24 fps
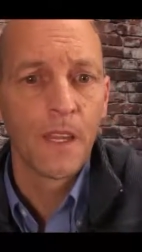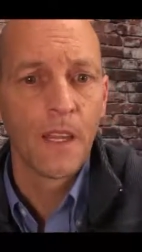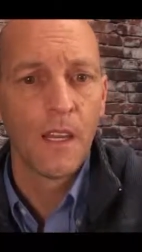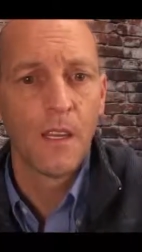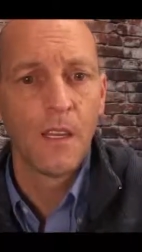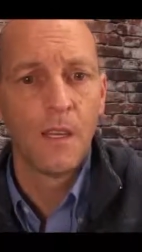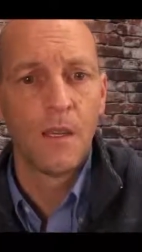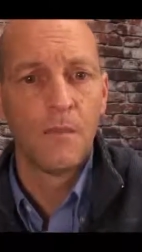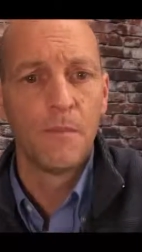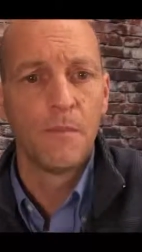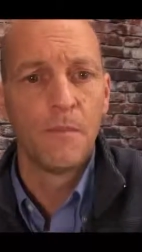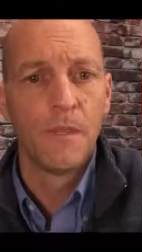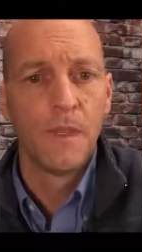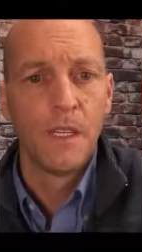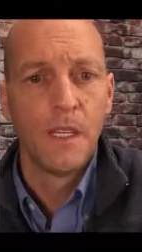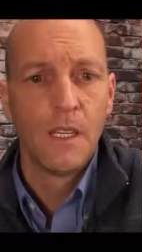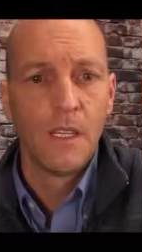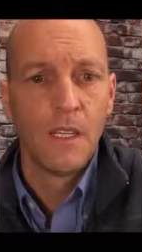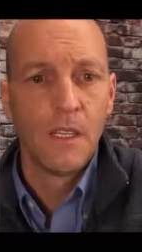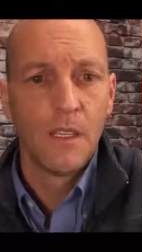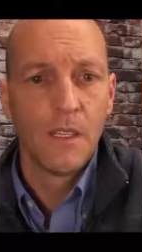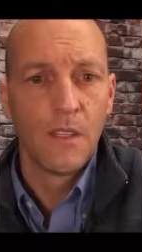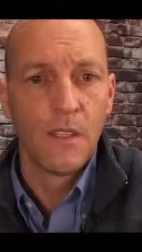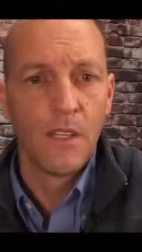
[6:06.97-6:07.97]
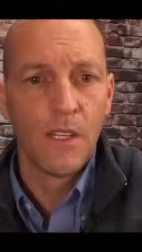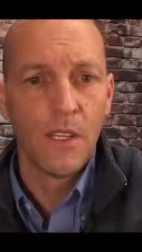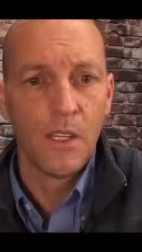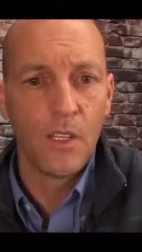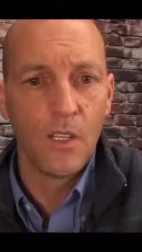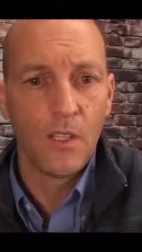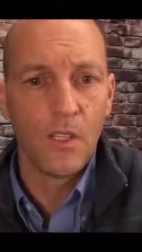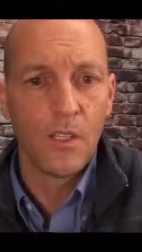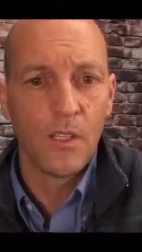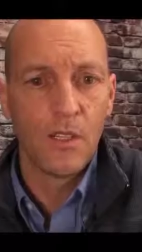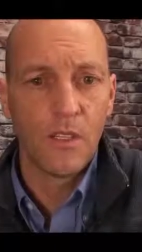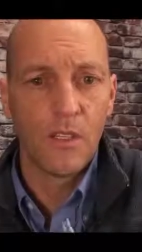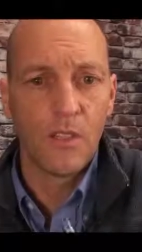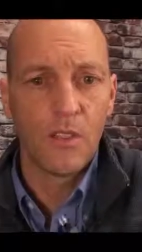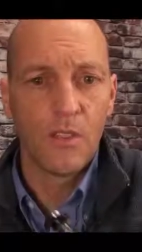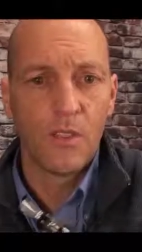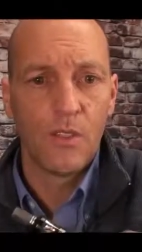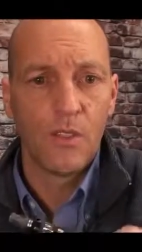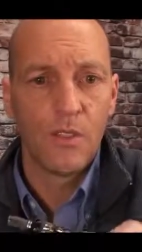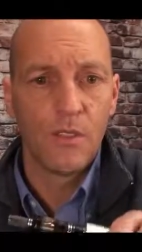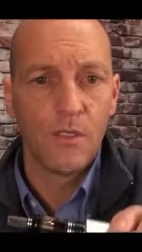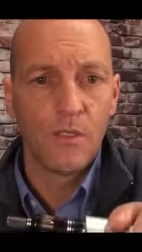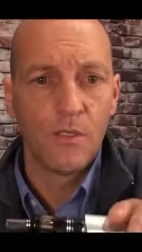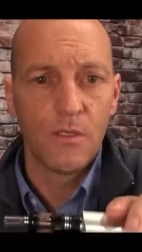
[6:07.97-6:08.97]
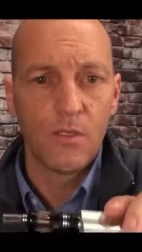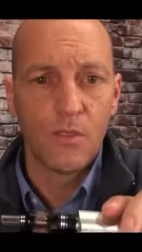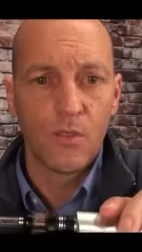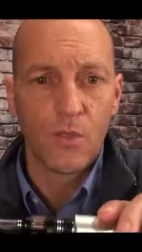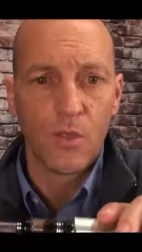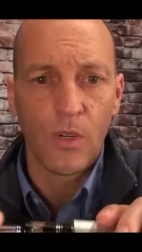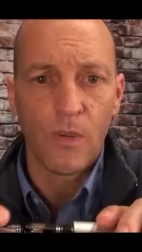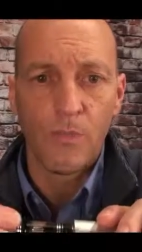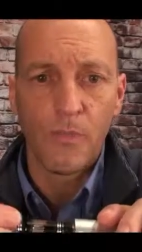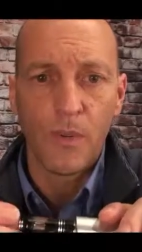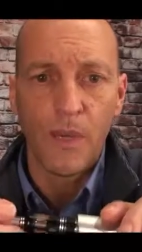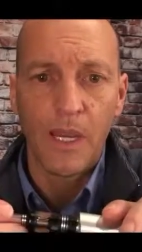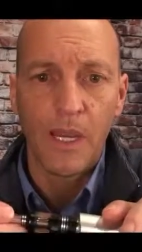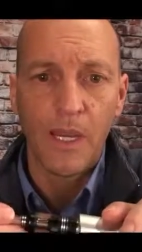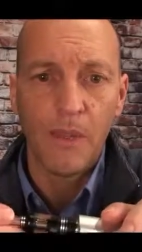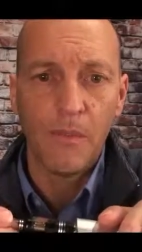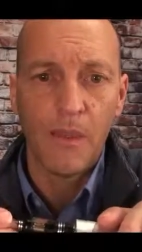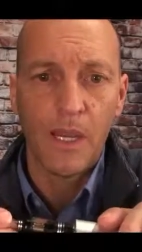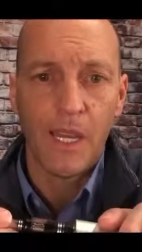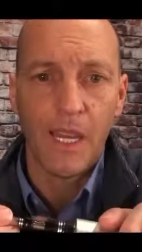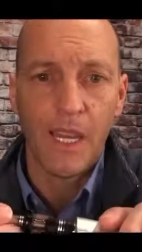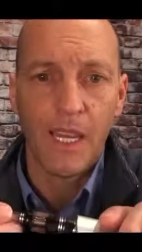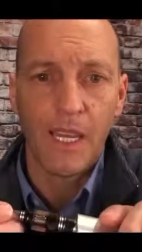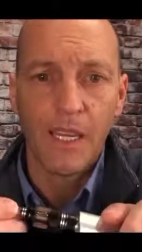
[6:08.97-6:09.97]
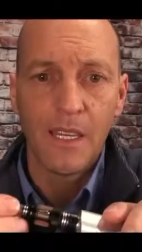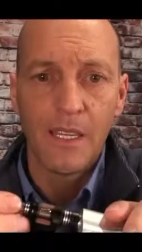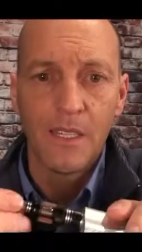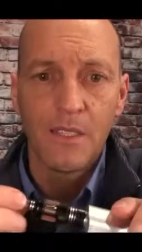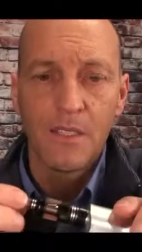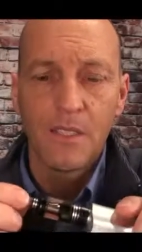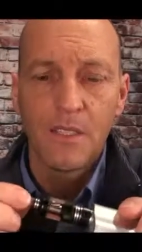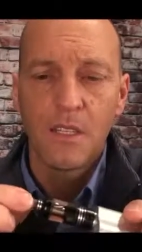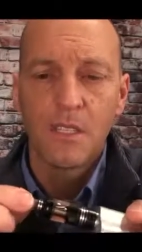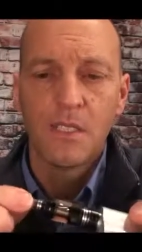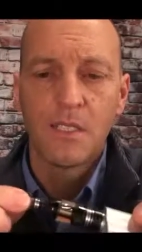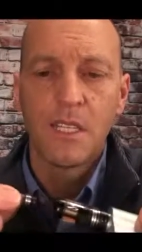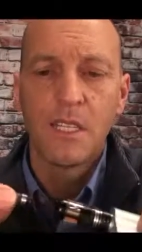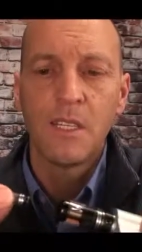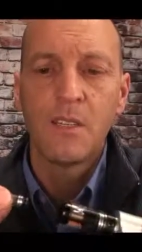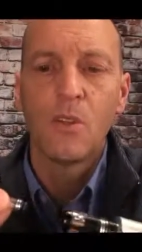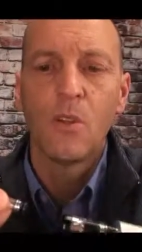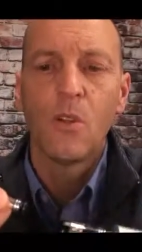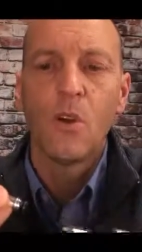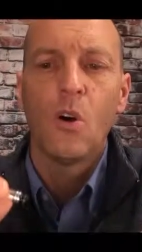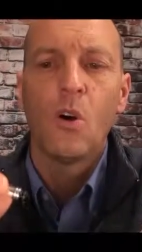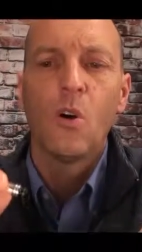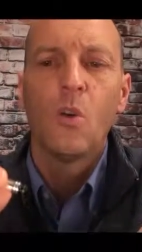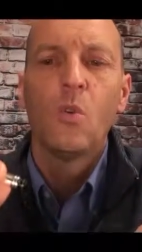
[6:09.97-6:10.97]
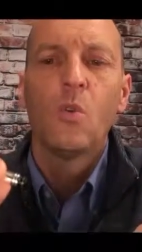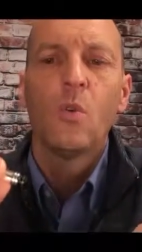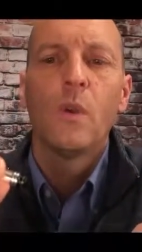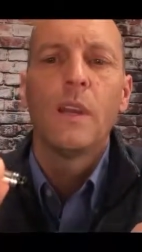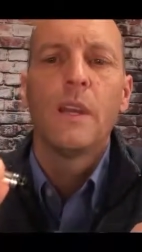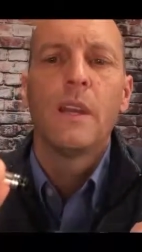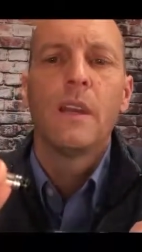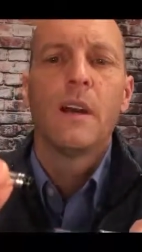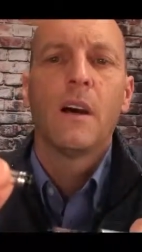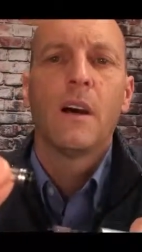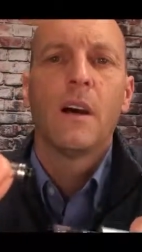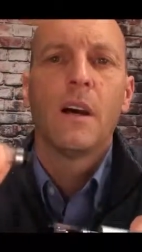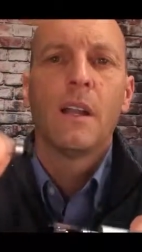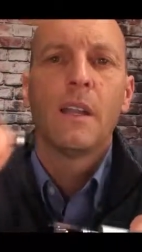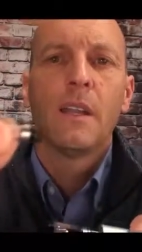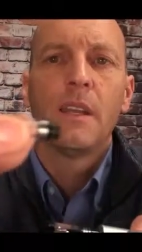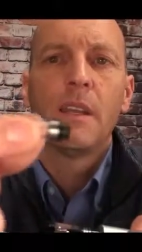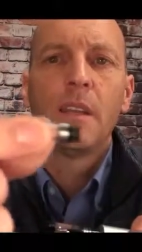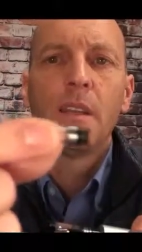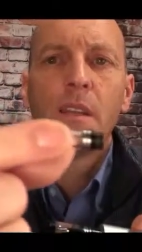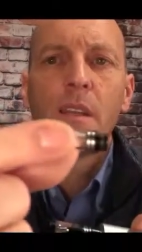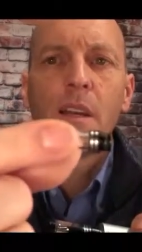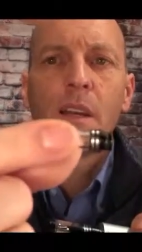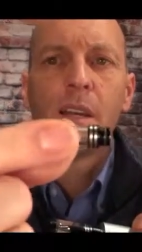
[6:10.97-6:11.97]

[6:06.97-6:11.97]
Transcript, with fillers: Um, the the drip pipe has a single O-ring on it.